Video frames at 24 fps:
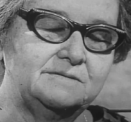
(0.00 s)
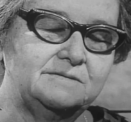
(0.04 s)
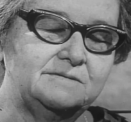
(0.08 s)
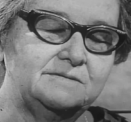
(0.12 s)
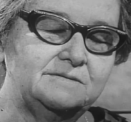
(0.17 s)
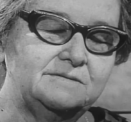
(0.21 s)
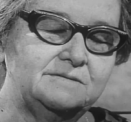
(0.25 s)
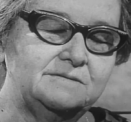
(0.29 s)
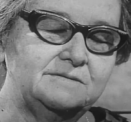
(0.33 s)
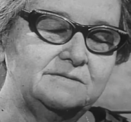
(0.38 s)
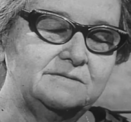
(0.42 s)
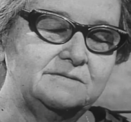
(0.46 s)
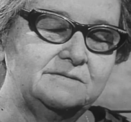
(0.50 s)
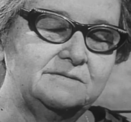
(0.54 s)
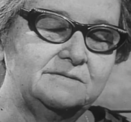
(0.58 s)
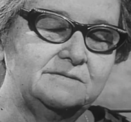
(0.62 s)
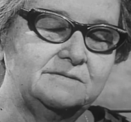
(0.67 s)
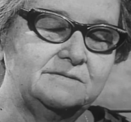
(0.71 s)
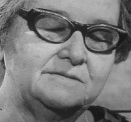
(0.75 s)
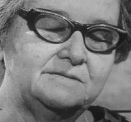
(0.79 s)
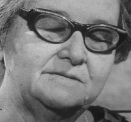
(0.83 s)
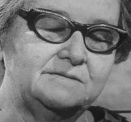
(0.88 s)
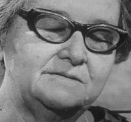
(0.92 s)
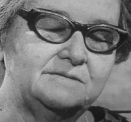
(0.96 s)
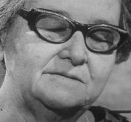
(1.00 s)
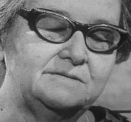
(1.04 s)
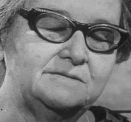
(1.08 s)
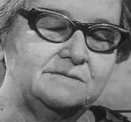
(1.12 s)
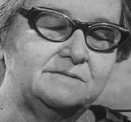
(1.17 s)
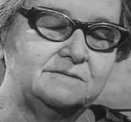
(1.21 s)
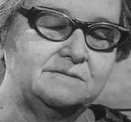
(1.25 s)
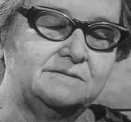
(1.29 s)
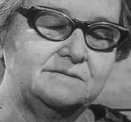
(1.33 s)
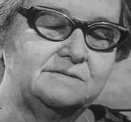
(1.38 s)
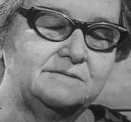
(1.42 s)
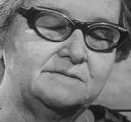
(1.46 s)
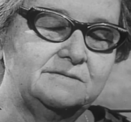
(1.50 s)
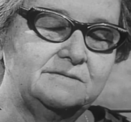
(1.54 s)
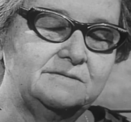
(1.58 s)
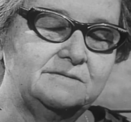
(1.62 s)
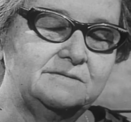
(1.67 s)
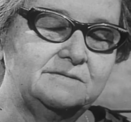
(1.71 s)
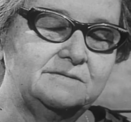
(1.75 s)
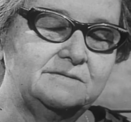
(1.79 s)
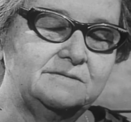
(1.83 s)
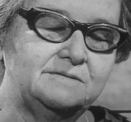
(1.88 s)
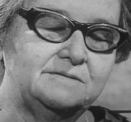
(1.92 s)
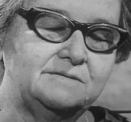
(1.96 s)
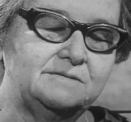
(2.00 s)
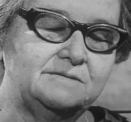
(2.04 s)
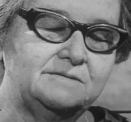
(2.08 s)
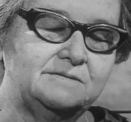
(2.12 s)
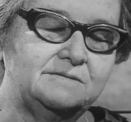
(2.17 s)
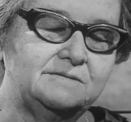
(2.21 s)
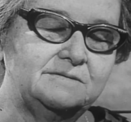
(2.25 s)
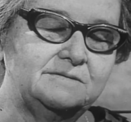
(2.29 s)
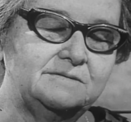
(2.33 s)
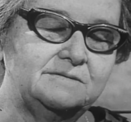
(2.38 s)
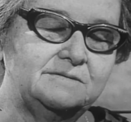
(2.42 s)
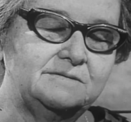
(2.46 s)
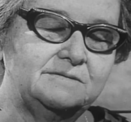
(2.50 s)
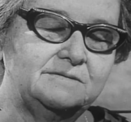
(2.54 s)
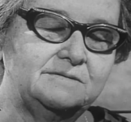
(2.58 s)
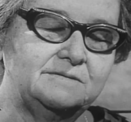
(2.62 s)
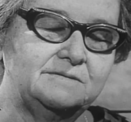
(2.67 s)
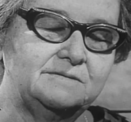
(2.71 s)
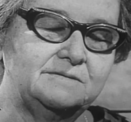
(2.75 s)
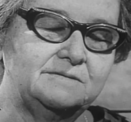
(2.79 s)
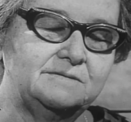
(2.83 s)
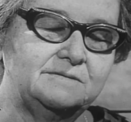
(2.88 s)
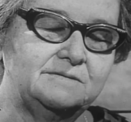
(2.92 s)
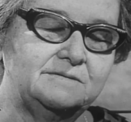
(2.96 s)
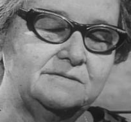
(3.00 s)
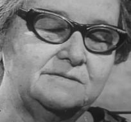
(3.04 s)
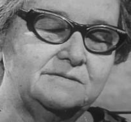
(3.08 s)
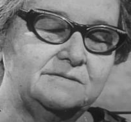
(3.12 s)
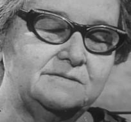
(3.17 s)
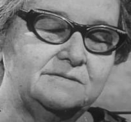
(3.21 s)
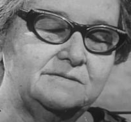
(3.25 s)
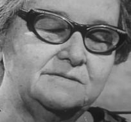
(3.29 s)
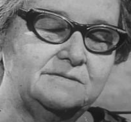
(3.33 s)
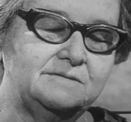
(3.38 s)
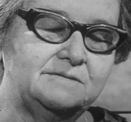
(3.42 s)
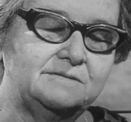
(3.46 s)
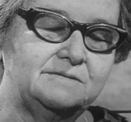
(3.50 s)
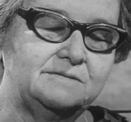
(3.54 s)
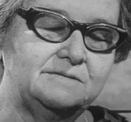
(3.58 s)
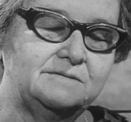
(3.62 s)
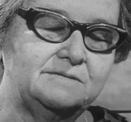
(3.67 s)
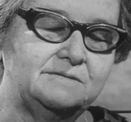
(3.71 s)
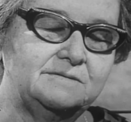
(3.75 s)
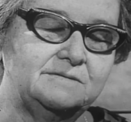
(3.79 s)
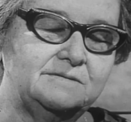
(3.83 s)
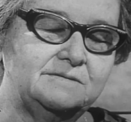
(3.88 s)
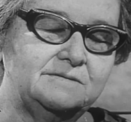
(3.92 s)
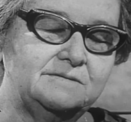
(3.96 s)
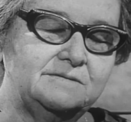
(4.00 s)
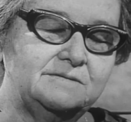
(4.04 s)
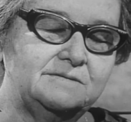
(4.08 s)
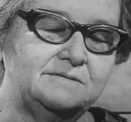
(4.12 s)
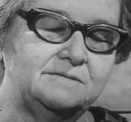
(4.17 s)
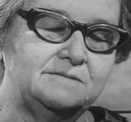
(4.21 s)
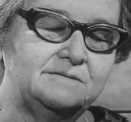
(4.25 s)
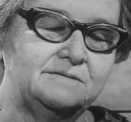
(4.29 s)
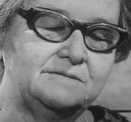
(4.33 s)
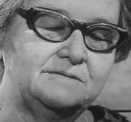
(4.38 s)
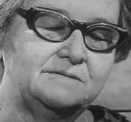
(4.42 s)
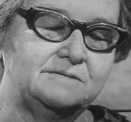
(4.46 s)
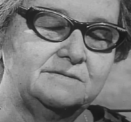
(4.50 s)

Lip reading: (silent)